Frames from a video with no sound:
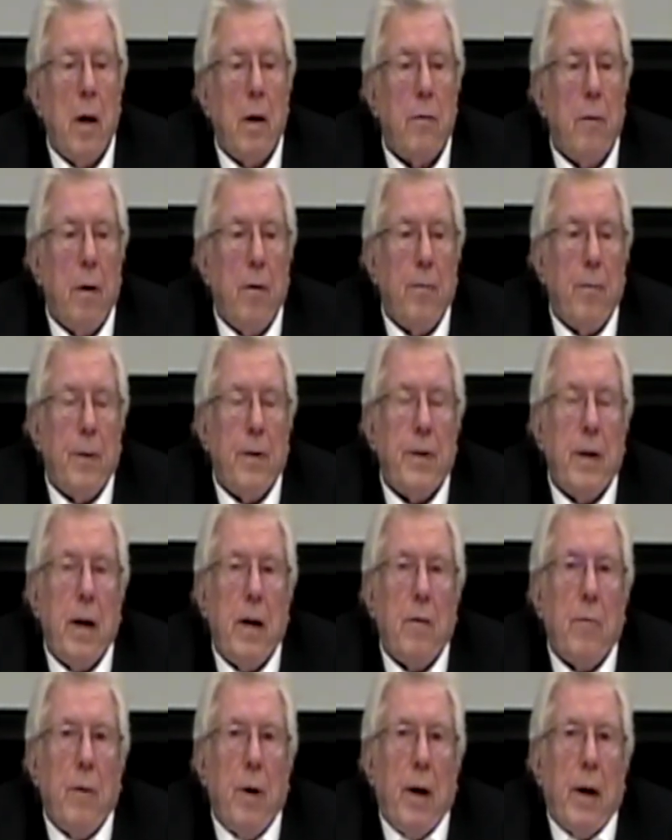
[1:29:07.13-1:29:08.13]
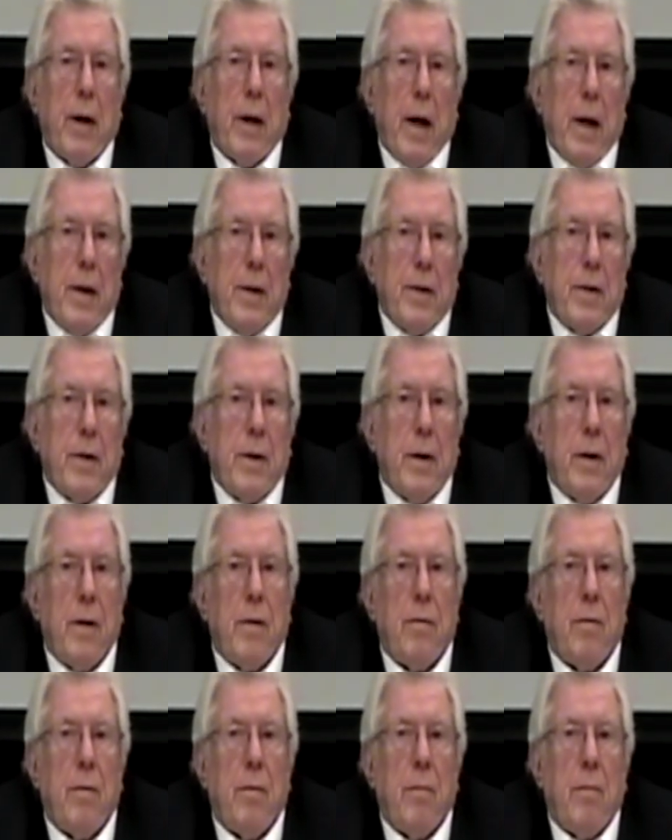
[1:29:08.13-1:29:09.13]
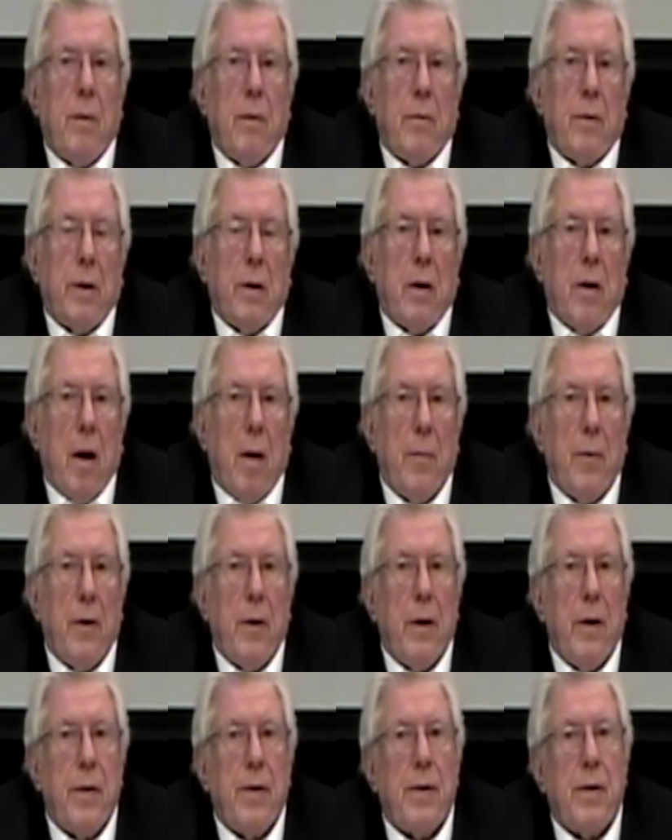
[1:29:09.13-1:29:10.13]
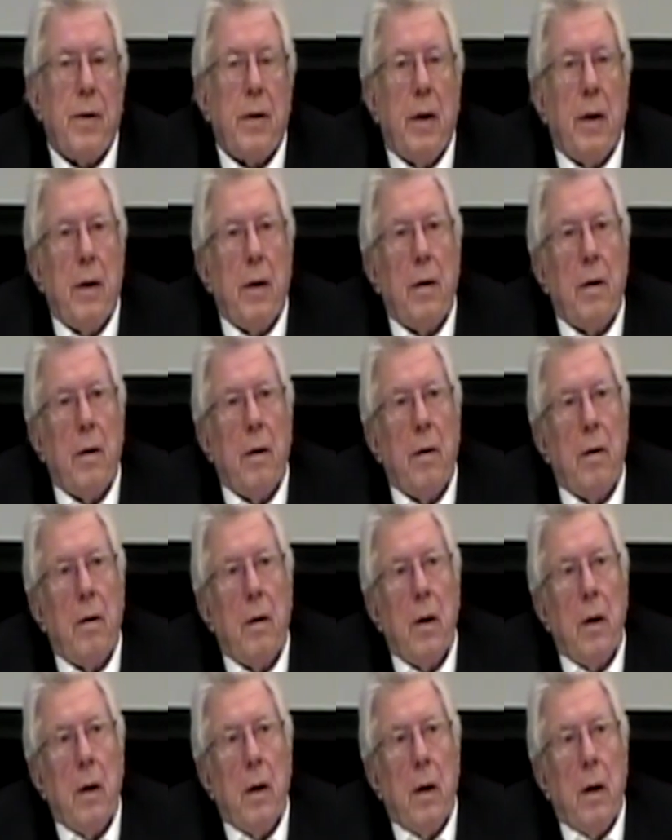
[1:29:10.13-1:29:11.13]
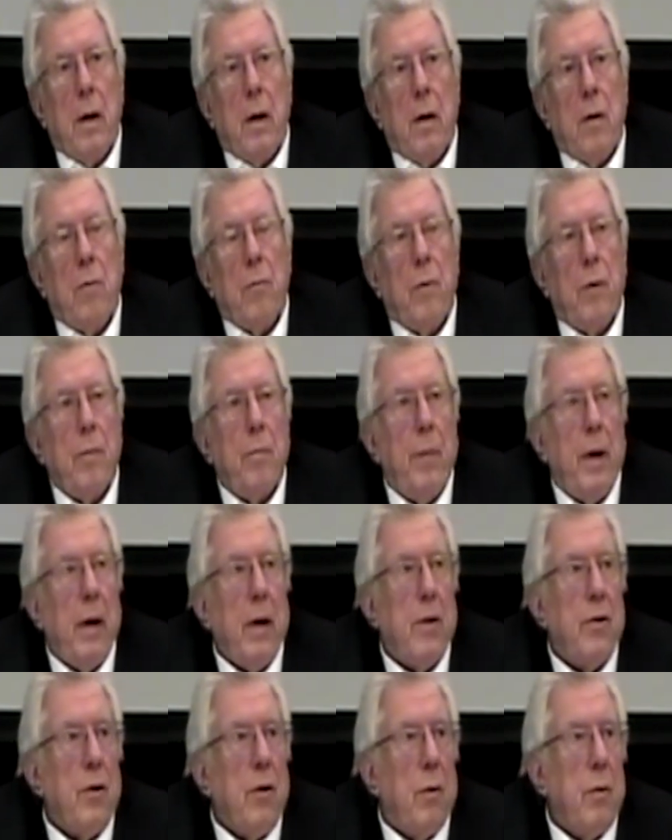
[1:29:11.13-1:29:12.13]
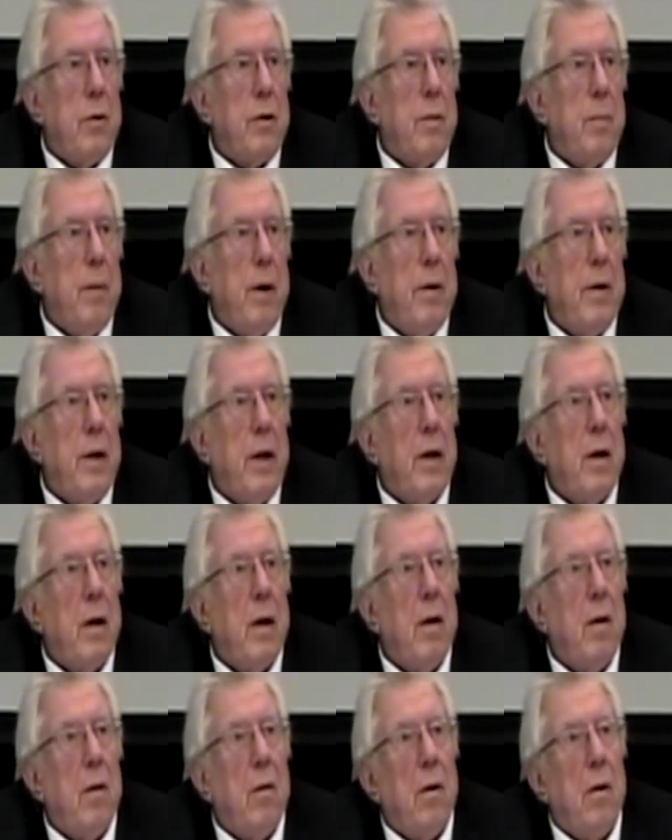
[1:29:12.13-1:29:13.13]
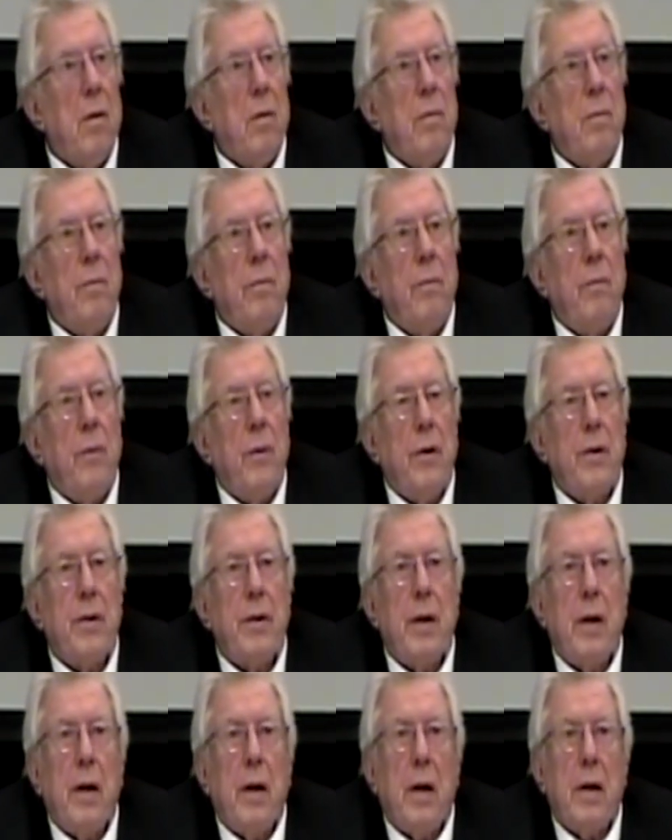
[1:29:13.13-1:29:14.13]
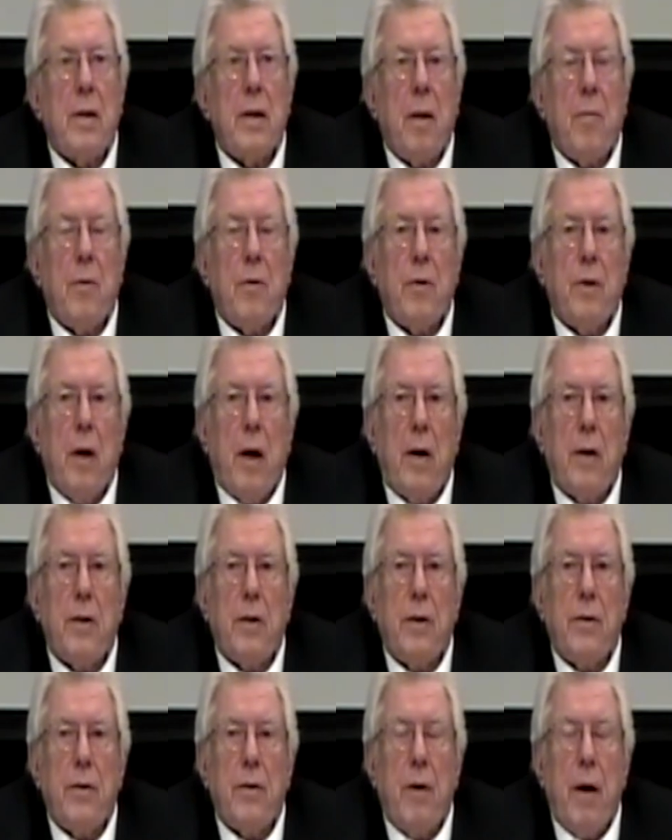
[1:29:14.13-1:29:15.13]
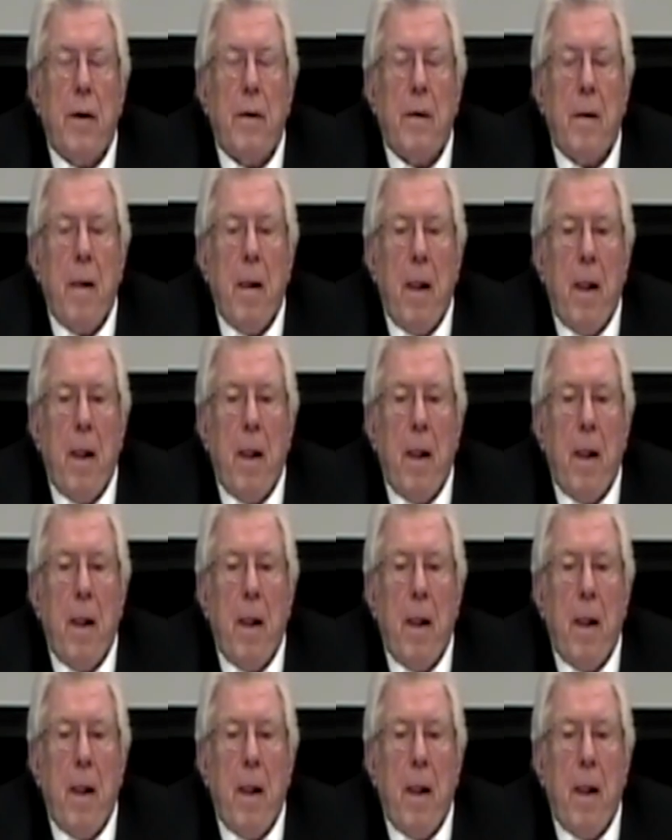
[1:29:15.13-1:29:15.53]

12% were against it, mostly communists, and uh, who would make jokes about Hitler or worse things like sabotage and so on.